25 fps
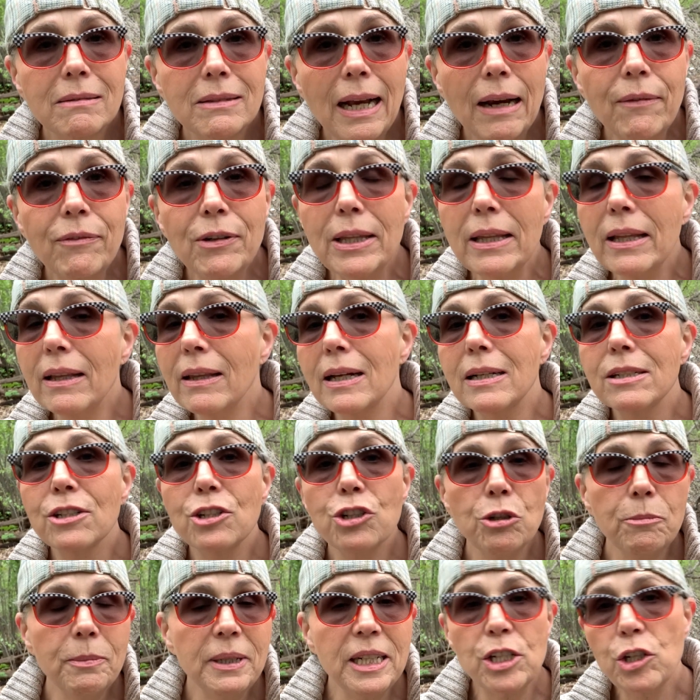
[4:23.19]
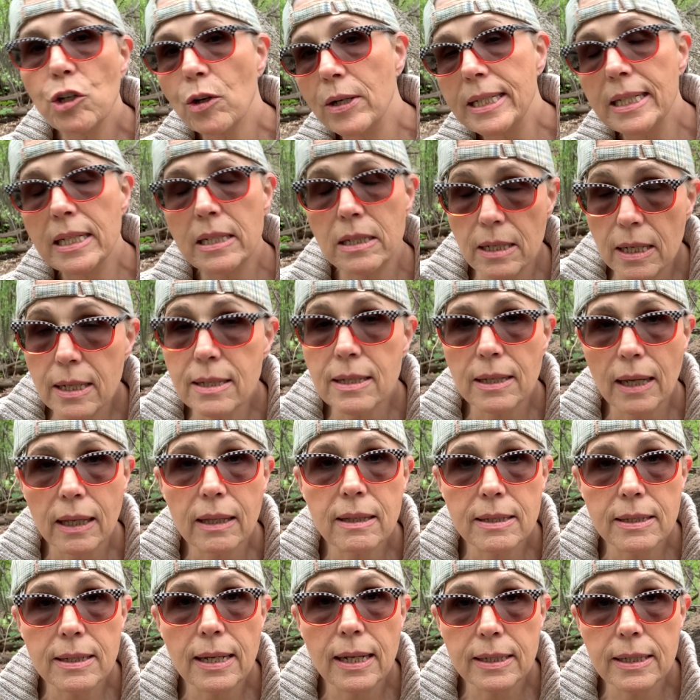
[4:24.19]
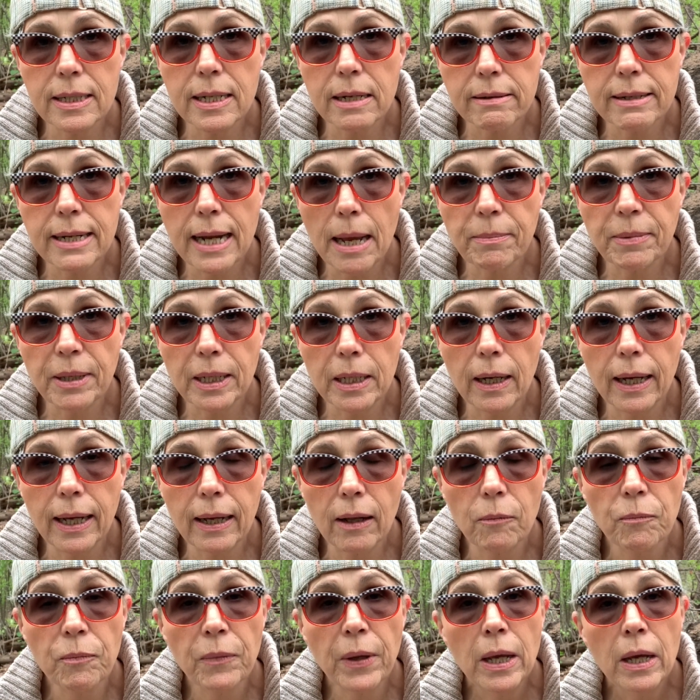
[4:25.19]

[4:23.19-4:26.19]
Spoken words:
Everything that has too many choices is like the sanitary napkin aisle.